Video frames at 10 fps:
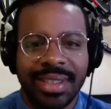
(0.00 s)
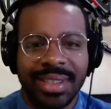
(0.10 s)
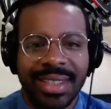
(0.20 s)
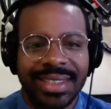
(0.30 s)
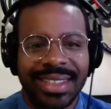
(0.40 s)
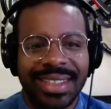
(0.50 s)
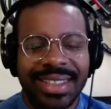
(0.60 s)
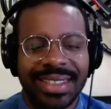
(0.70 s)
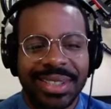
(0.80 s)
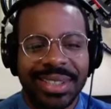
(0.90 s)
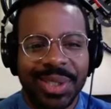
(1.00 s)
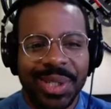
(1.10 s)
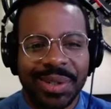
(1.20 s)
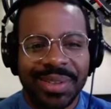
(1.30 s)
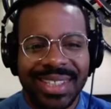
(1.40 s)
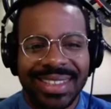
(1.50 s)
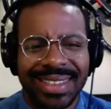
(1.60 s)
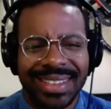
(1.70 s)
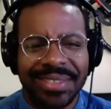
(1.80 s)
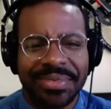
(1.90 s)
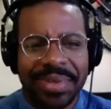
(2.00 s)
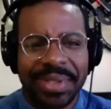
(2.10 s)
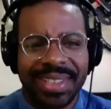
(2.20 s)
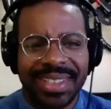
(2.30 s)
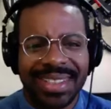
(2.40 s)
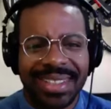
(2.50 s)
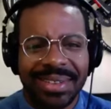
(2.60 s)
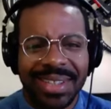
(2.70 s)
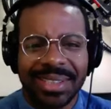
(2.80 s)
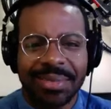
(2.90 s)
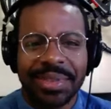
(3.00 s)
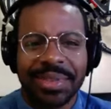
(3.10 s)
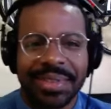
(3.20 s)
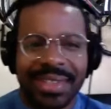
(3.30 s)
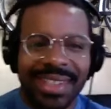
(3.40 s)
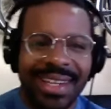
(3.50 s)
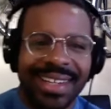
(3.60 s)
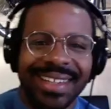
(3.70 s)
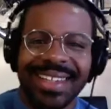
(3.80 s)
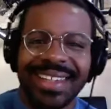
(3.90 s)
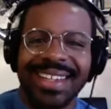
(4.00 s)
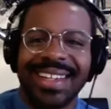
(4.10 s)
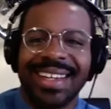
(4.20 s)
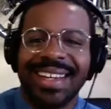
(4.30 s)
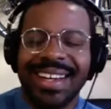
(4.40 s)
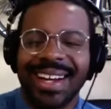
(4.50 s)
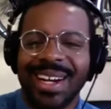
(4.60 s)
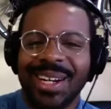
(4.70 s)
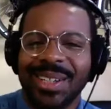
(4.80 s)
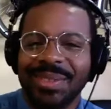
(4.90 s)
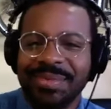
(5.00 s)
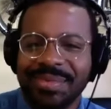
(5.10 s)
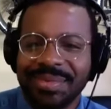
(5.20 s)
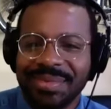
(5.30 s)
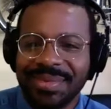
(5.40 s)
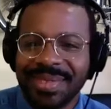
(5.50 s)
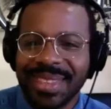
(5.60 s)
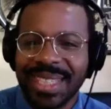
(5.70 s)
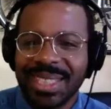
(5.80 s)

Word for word: That's good. That's good to know. That's good. That's very good to know. Nice to meet you, thank you. Um, I guess